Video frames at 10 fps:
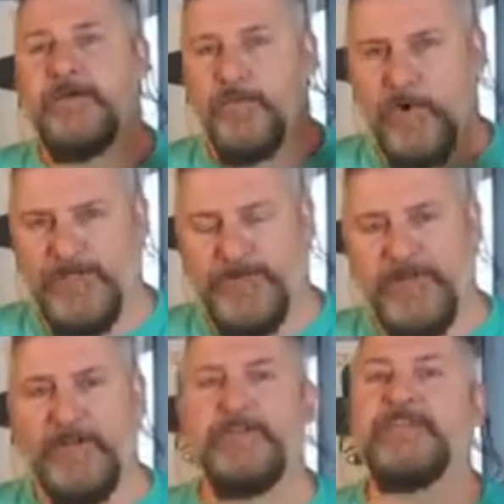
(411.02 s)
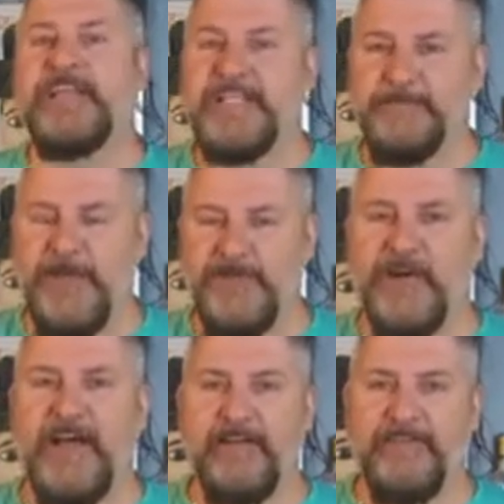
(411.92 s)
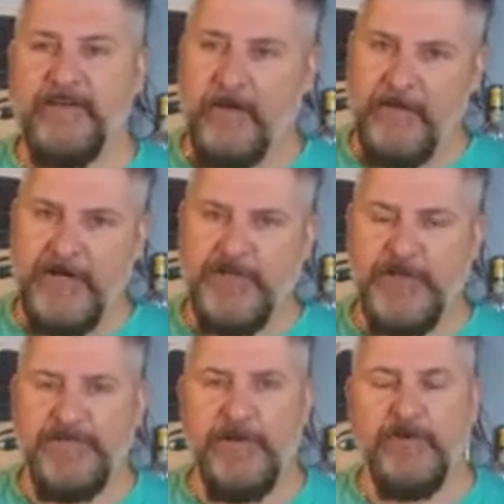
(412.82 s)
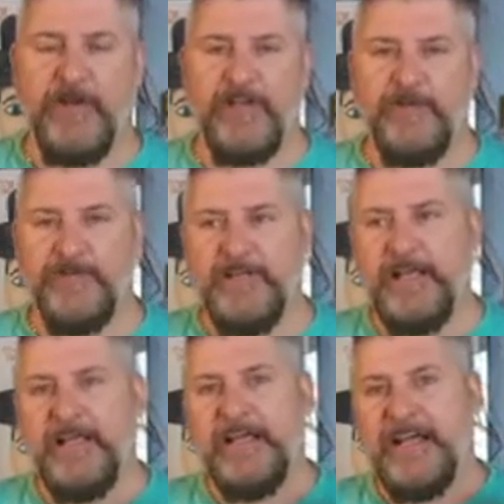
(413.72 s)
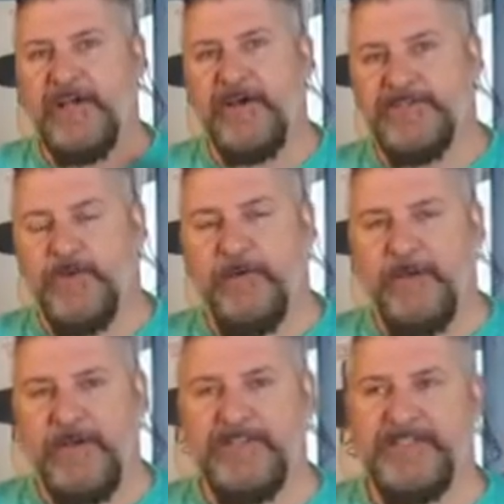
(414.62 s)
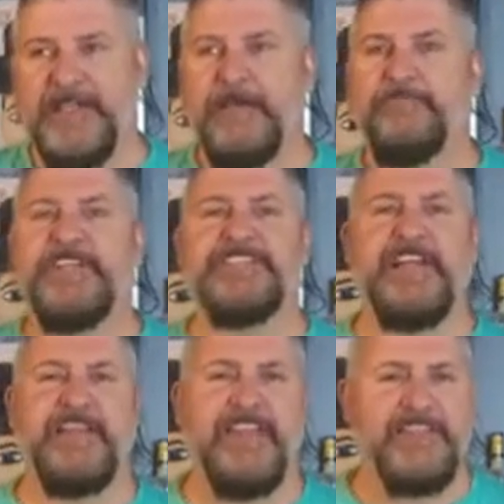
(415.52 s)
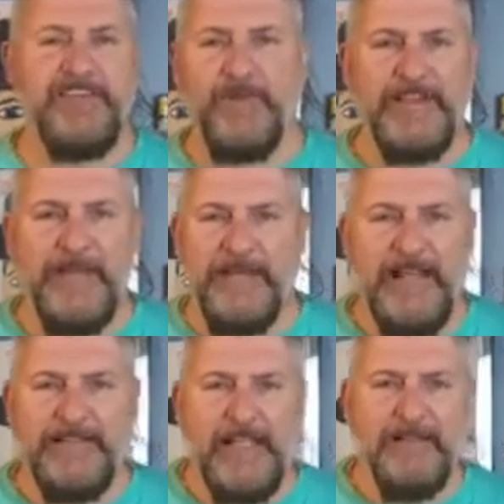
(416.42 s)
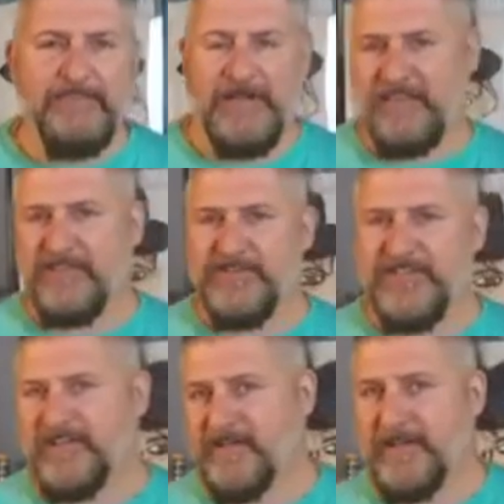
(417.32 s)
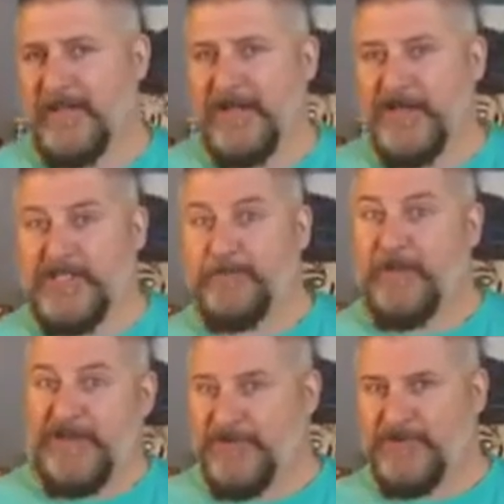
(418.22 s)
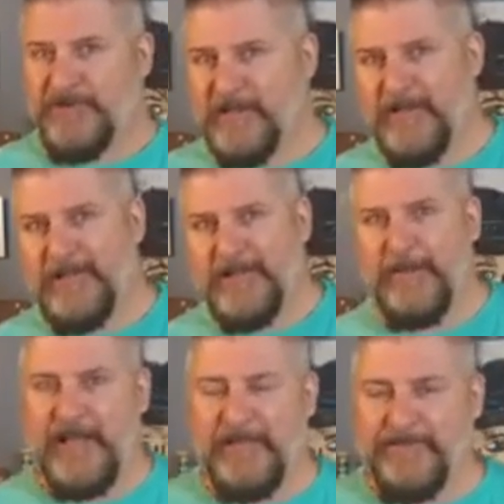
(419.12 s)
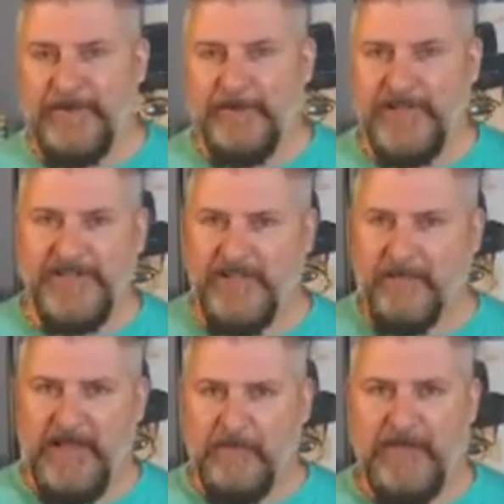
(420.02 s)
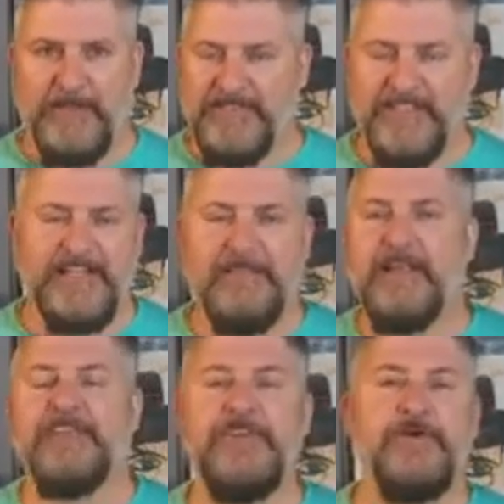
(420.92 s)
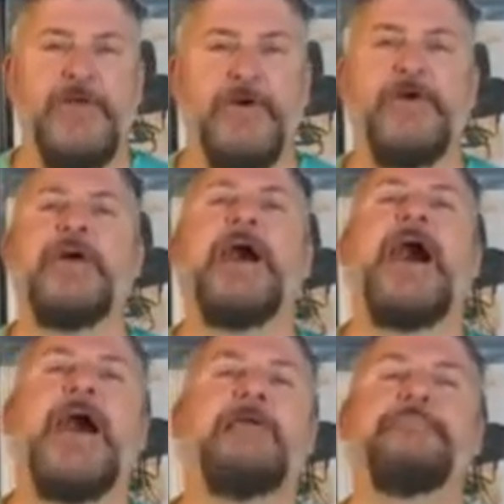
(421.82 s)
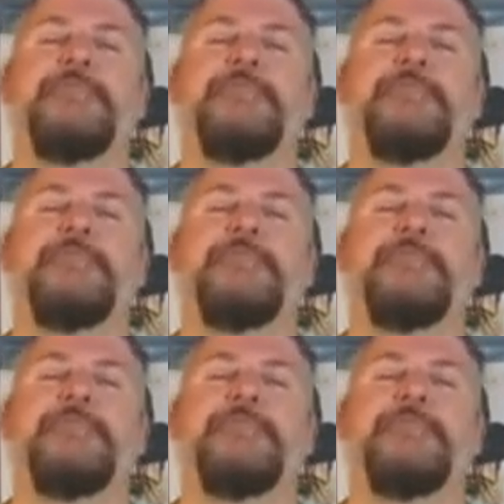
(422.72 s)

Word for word: Wertzville, East Penn Drive, AmeriChoice Federal Credit Union. It costs 12 bucks. Plus, I think they do a lemonade thing. I think there's a special Lemonade fundraiser that may be off to the side? Don't know. I'm